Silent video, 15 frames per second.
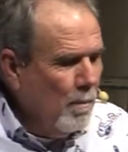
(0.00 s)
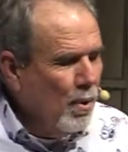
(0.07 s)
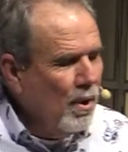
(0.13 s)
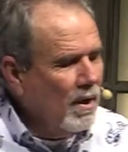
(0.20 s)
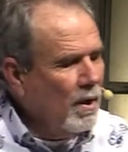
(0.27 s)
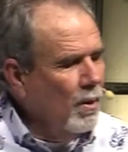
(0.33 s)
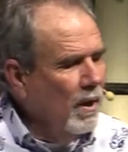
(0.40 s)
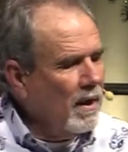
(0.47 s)
Pretty
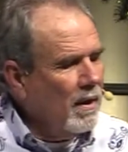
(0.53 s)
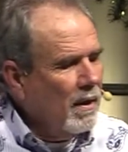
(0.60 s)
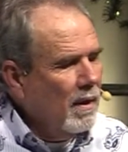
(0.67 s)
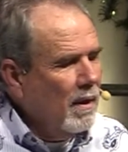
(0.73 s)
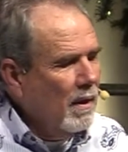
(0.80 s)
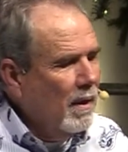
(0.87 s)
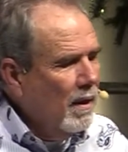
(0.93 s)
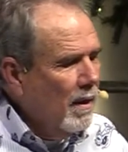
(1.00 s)
quick,
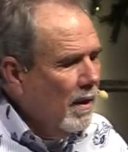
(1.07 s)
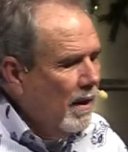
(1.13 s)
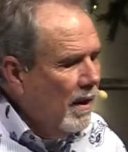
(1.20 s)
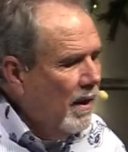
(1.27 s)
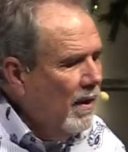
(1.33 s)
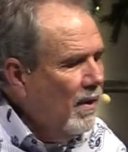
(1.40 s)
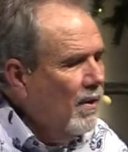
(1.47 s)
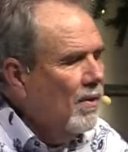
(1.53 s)

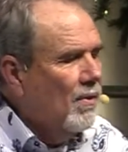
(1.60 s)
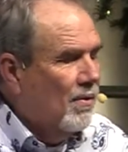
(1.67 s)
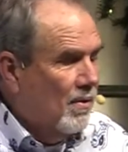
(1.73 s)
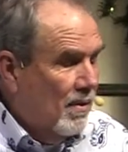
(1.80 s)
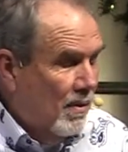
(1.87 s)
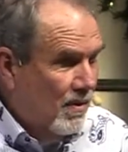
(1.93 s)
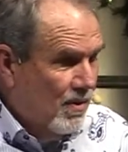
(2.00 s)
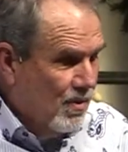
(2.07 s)

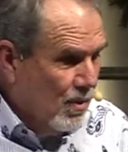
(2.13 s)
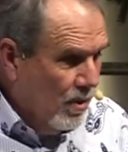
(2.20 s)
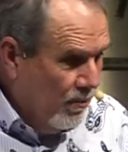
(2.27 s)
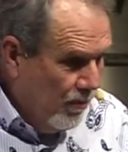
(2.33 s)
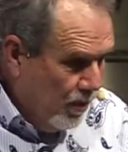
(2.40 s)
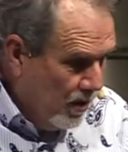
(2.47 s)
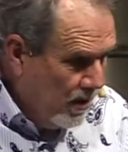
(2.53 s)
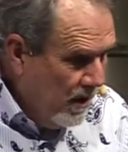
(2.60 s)
his
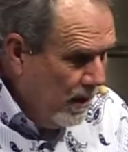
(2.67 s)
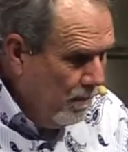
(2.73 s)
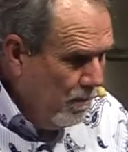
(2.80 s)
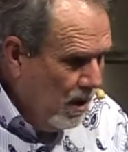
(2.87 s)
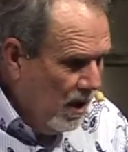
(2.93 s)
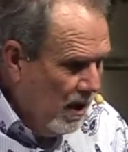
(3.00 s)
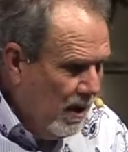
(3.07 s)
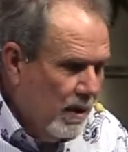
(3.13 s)
server came
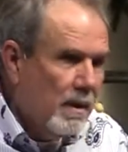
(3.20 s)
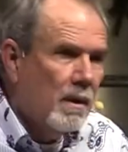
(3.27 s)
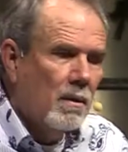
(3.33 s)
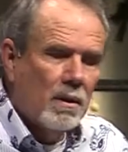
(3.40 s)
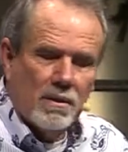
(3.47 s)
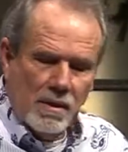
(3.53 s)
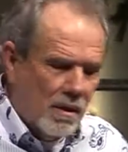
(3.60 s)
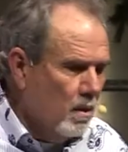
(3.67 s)
by and he
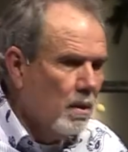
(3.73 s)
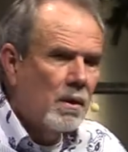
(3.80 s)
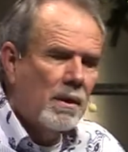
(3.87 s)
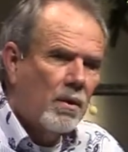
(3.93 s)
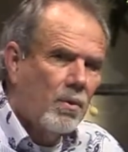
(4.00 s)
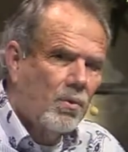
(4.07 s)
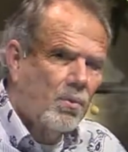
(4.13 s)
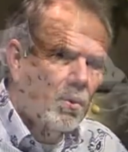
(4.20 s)
looked at her and he goes,